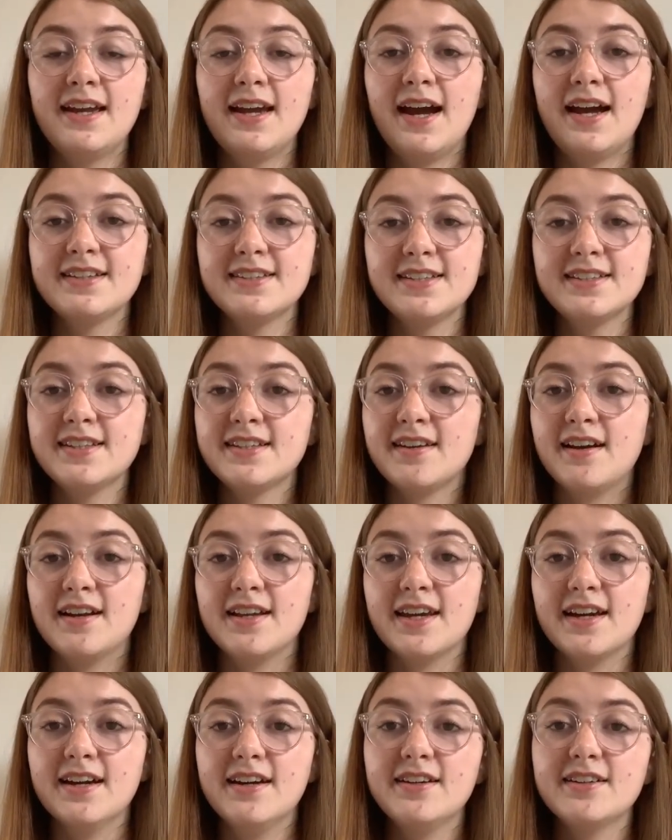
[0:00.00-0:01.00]
As I said
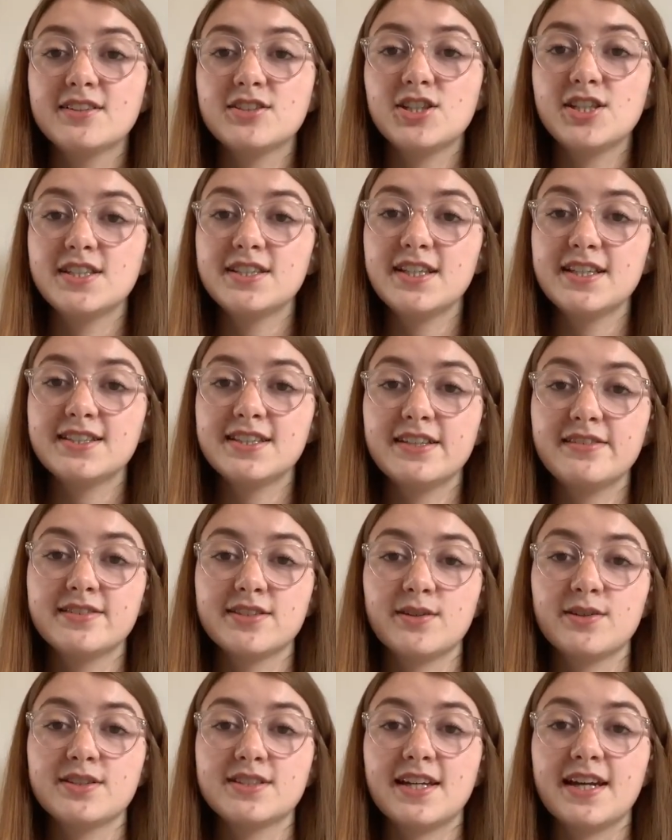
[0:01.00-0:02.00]
earlier, GCSE
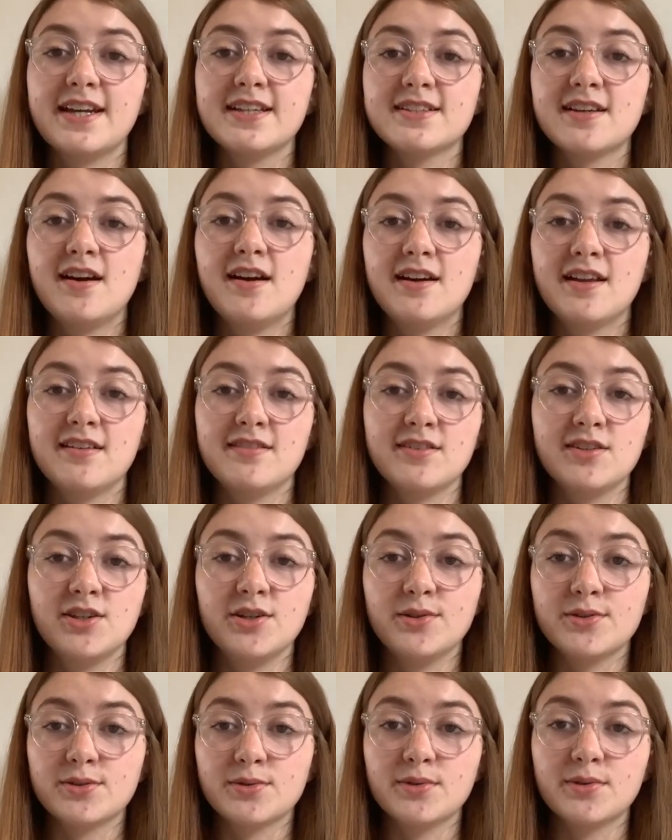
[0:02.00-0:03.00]
Results Day is earlier than
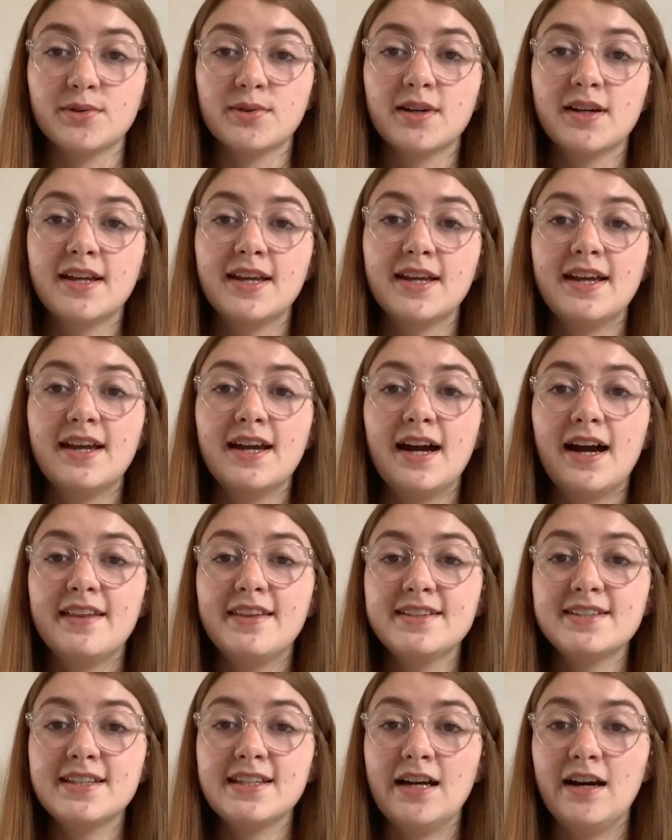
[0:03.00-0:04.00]
usual, and
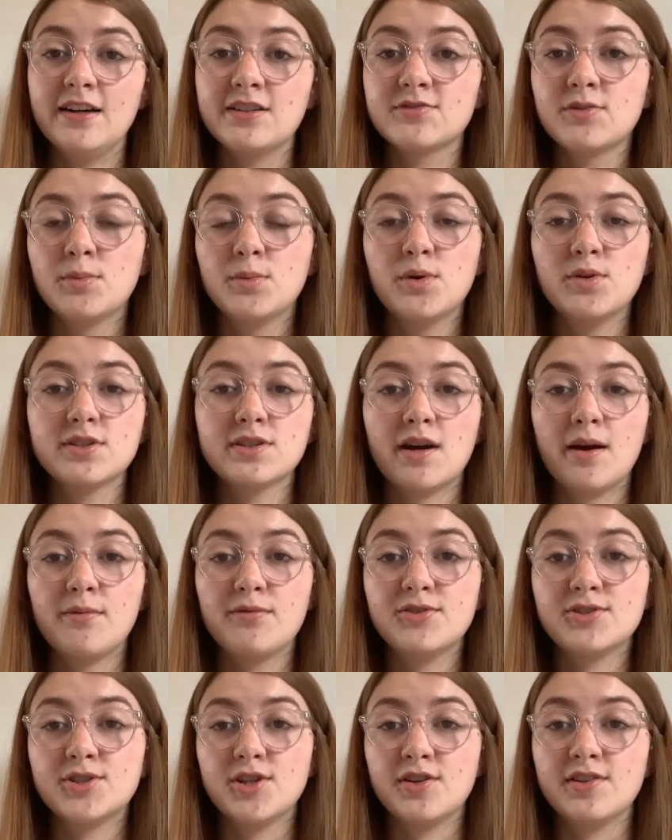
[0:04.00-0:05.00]
this allows for more time
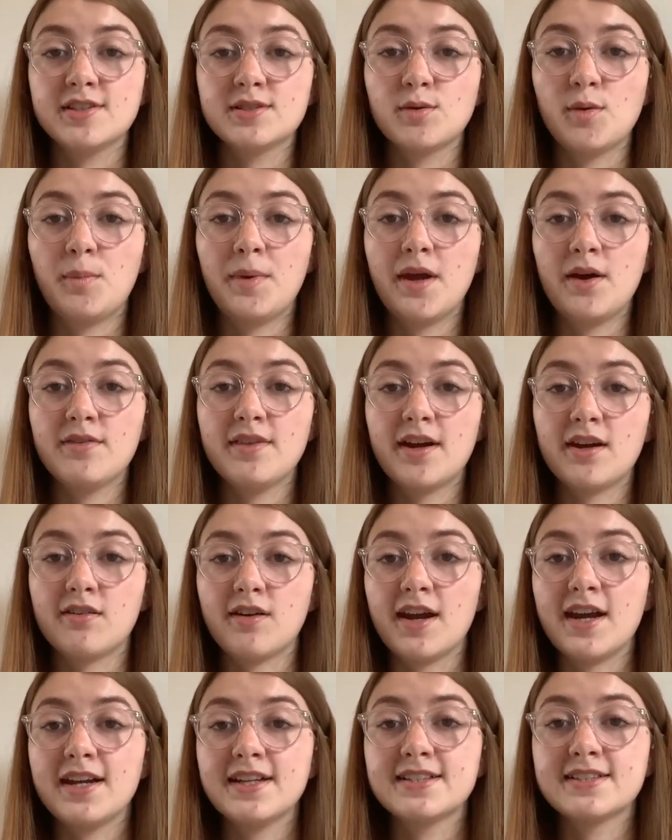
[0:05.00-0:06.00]
for students to appeal their
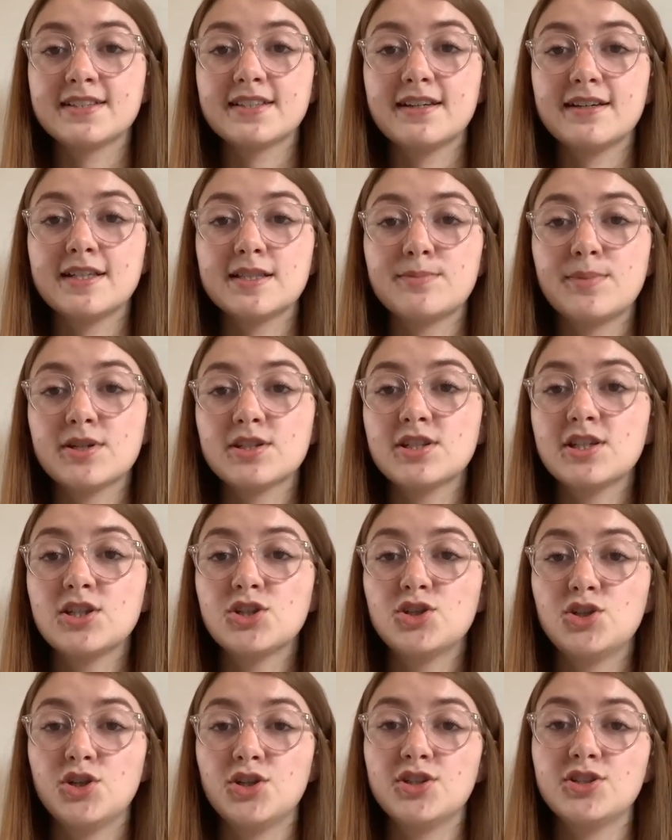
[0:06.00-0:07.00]
grades, especially
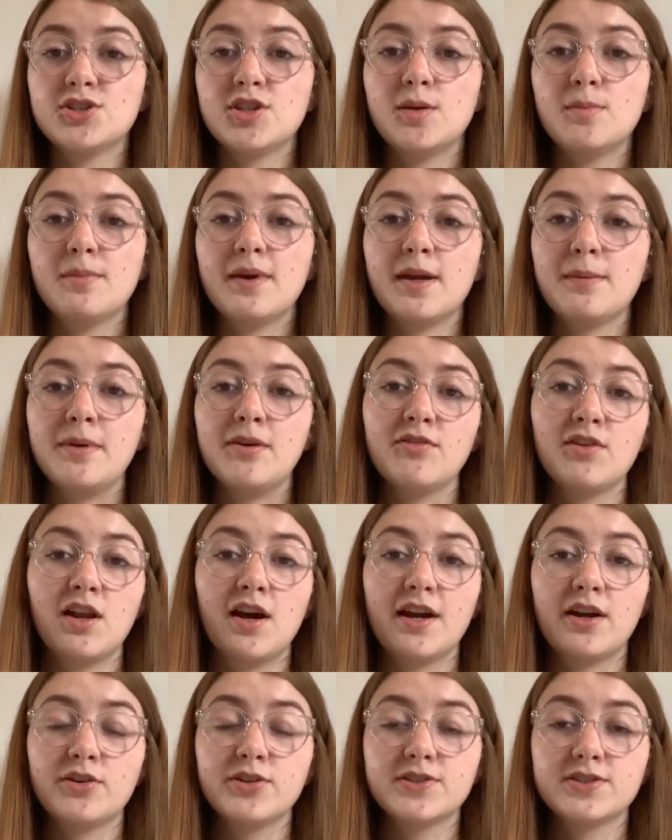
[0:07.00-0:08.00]
students who may be
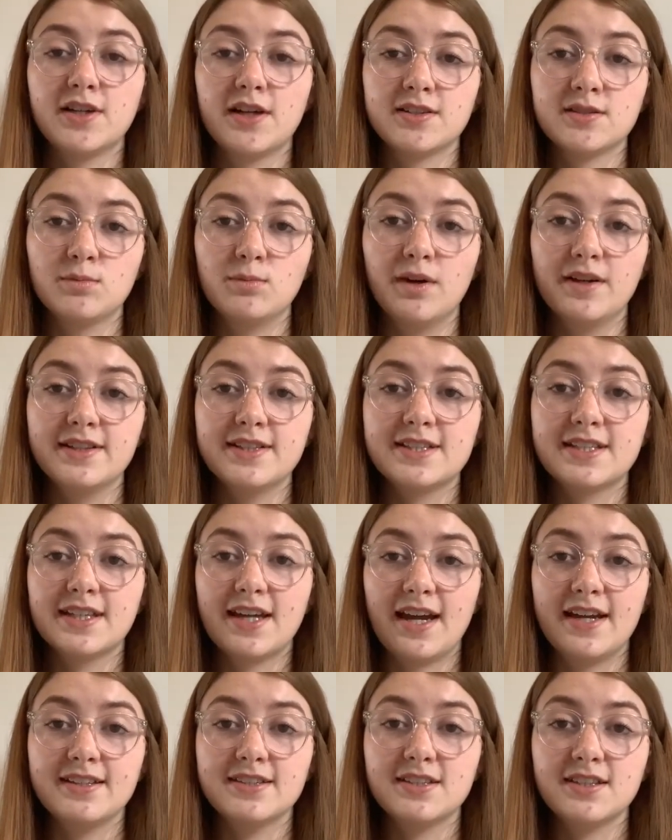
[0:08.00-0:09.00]
relying on certain ones to
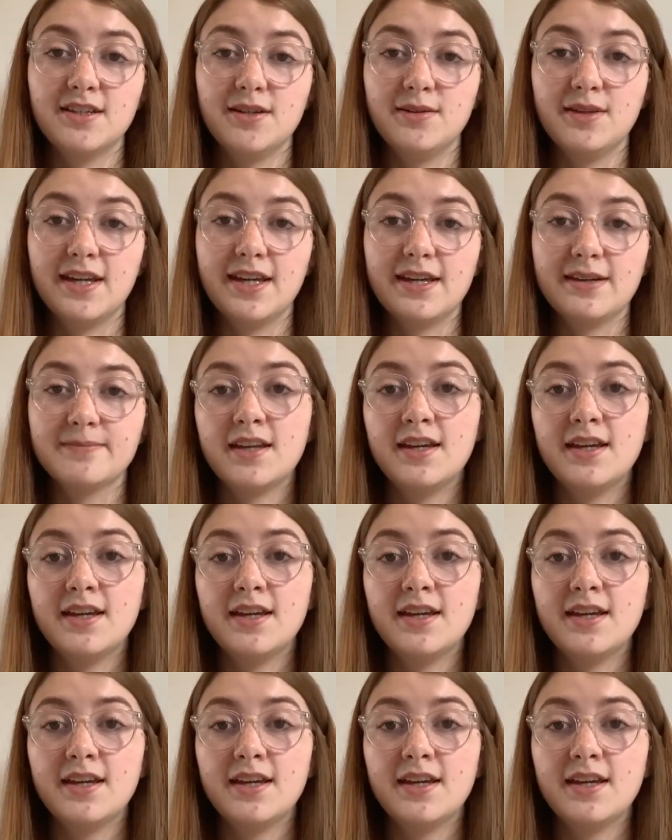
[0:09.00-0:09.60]
get into uni.